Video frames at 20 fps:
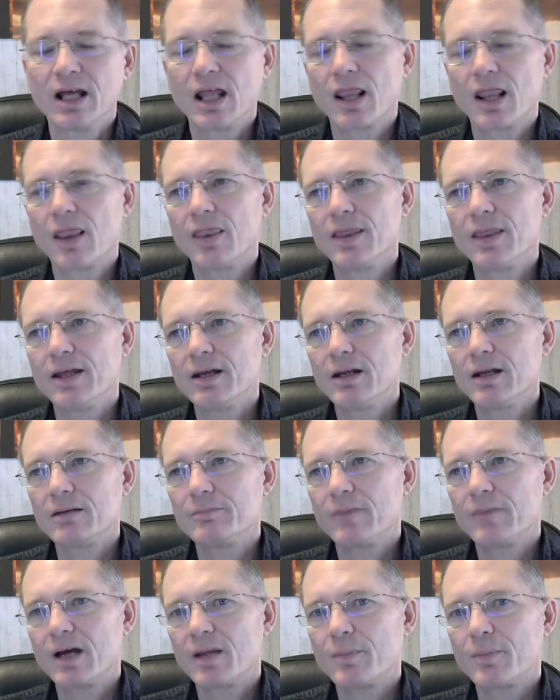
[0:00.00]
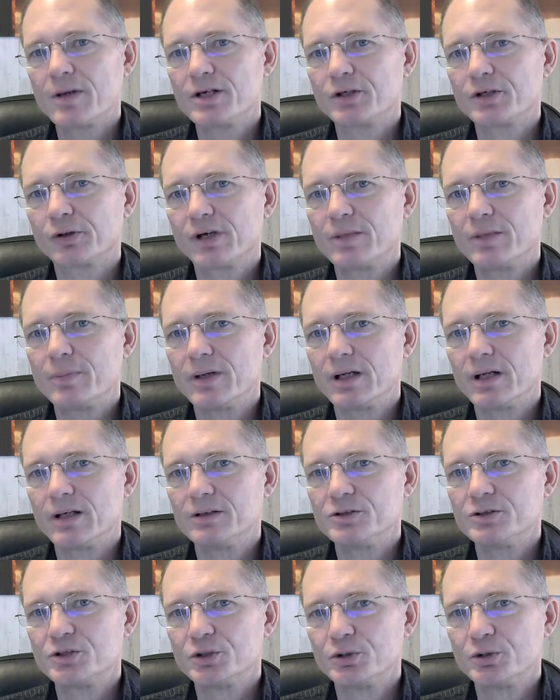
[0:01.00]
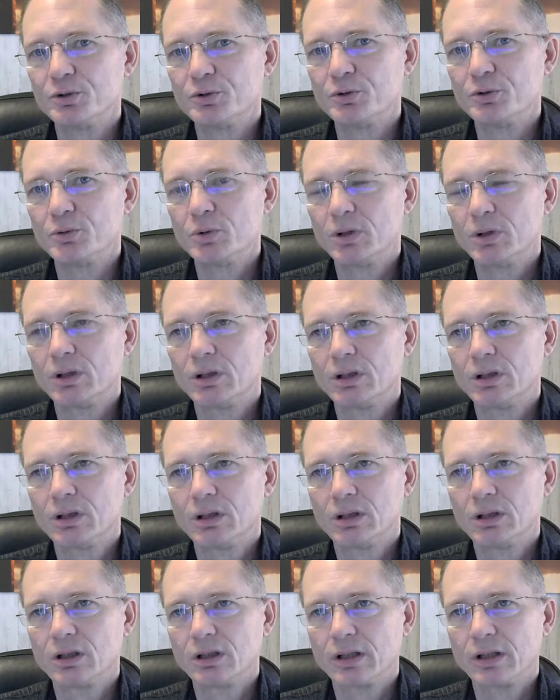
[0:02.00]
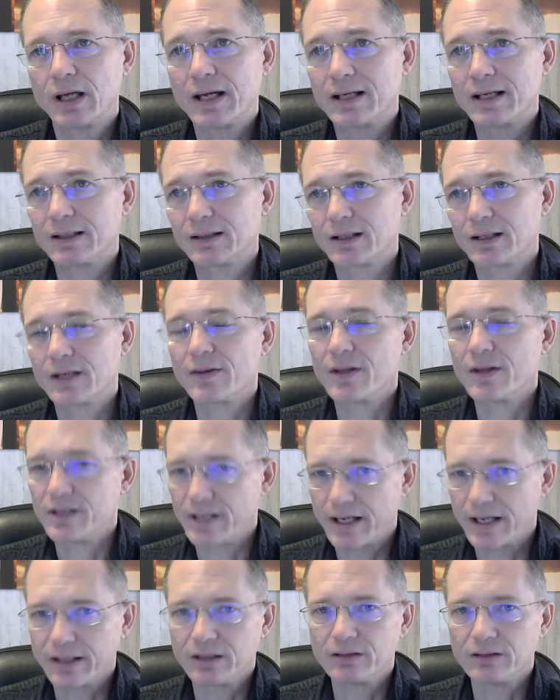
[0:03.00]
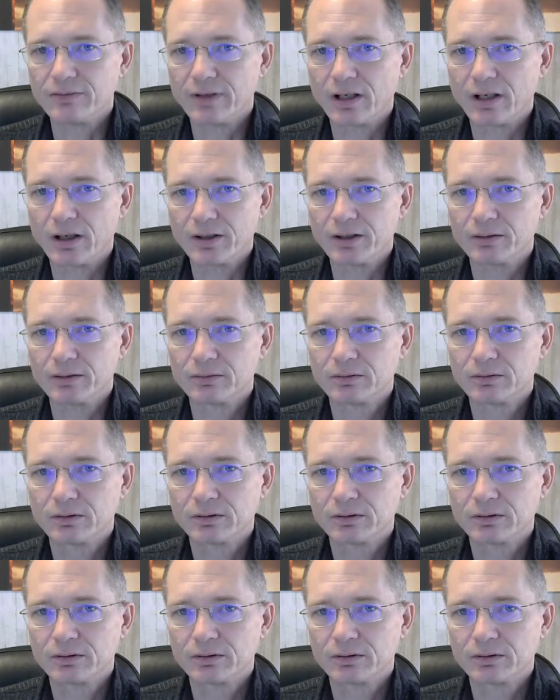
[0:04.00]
then it may be creeping into the negative area.